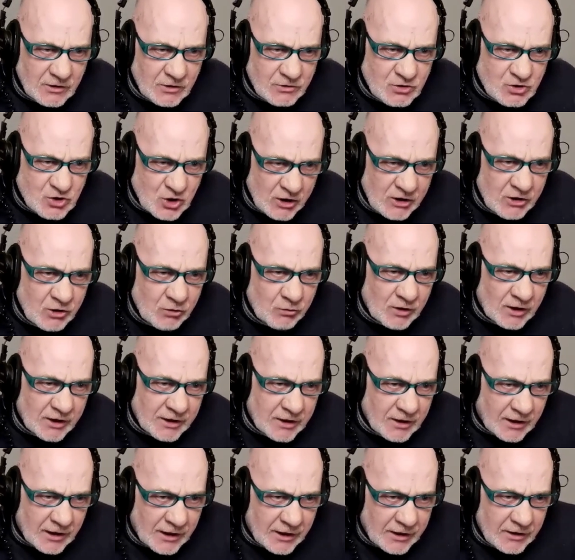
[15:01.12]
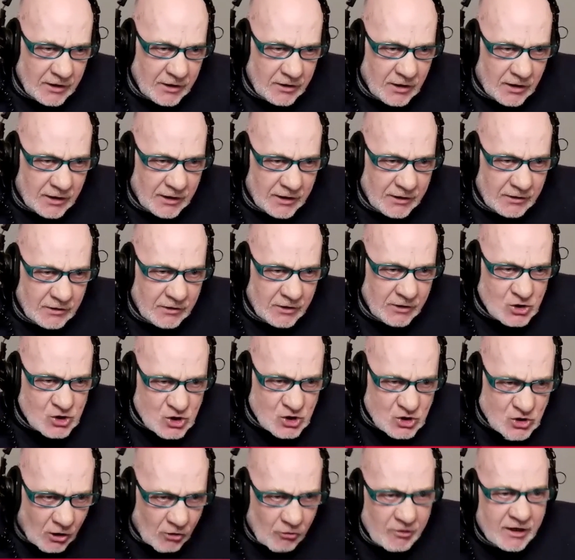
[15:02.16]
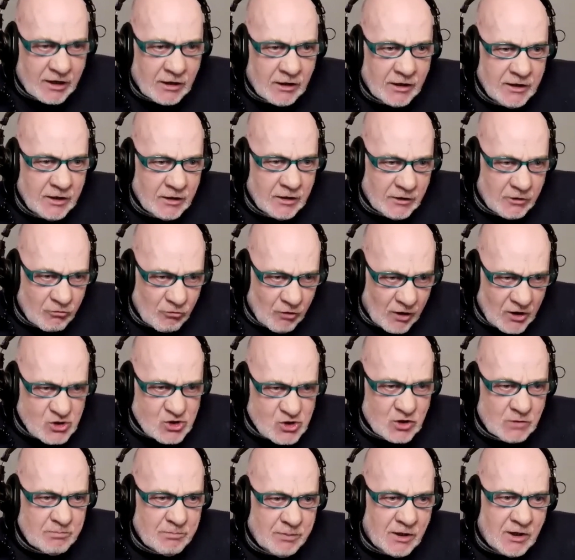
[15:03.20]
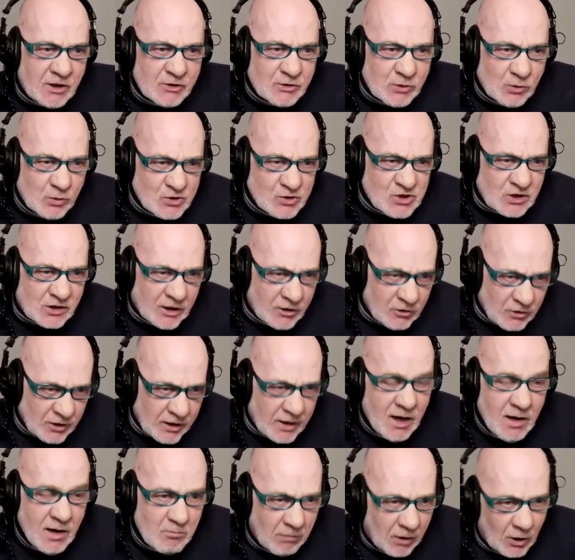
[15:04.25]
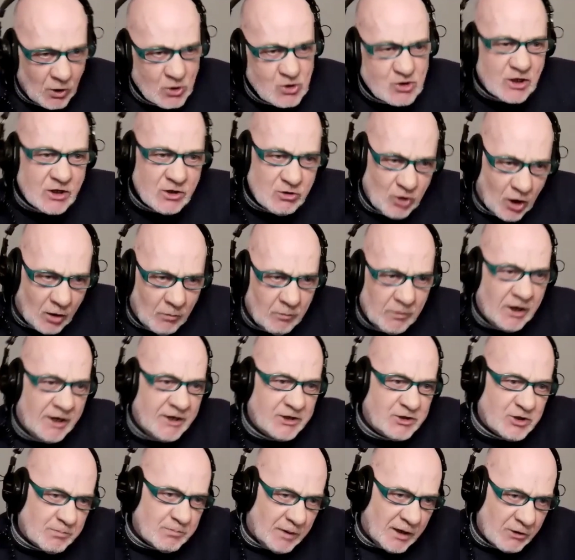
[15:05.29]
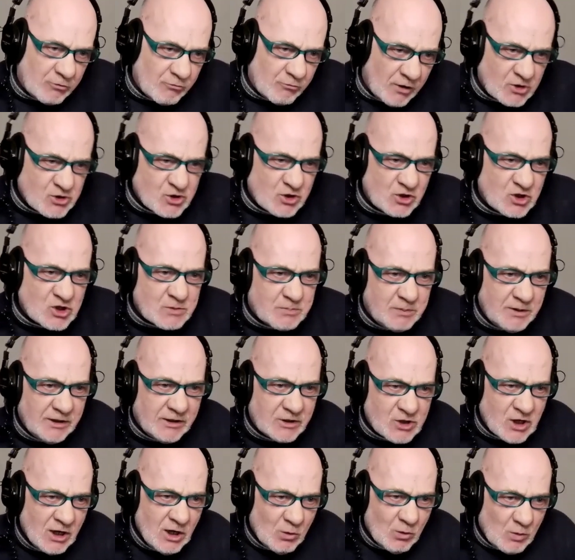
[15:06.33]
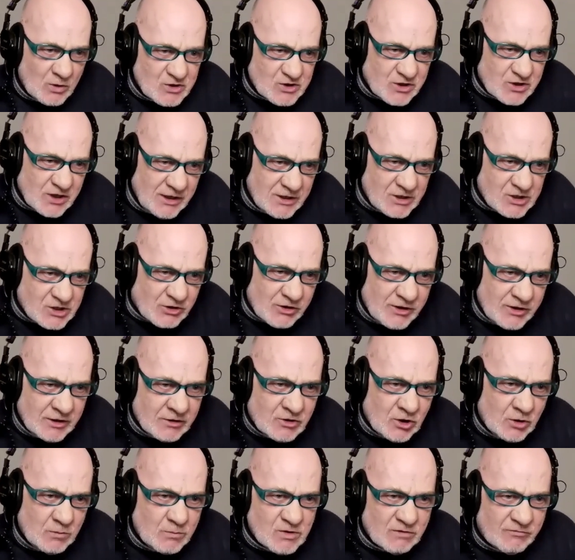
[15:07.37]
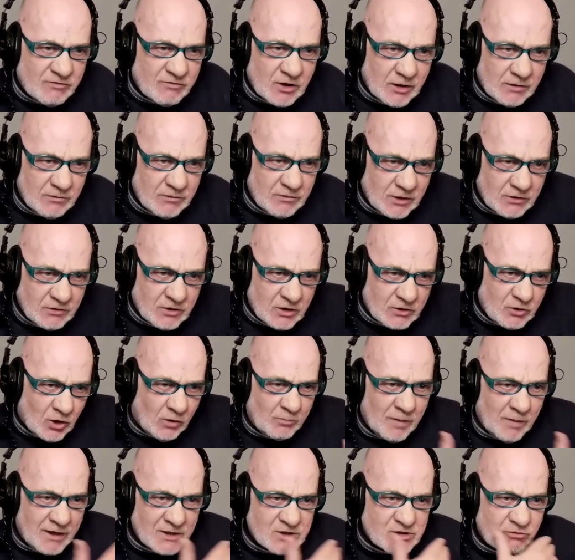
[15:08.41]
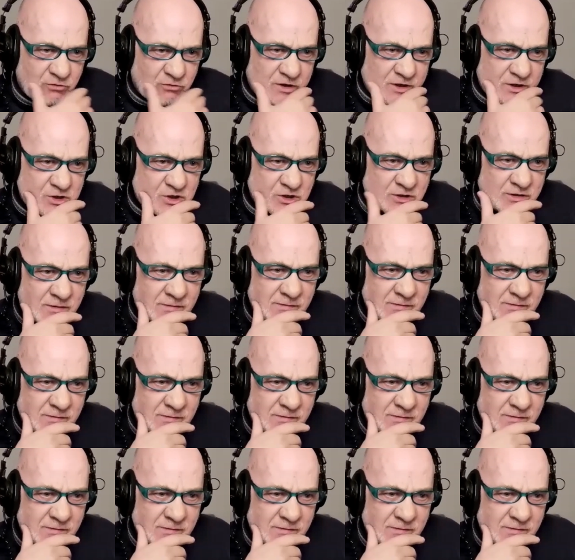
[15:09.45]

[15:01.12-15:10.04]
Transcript: genuinely a historically a Russian part, or is it only mostly dominated by Russian speakers? What's the history in terms of the Donbass region?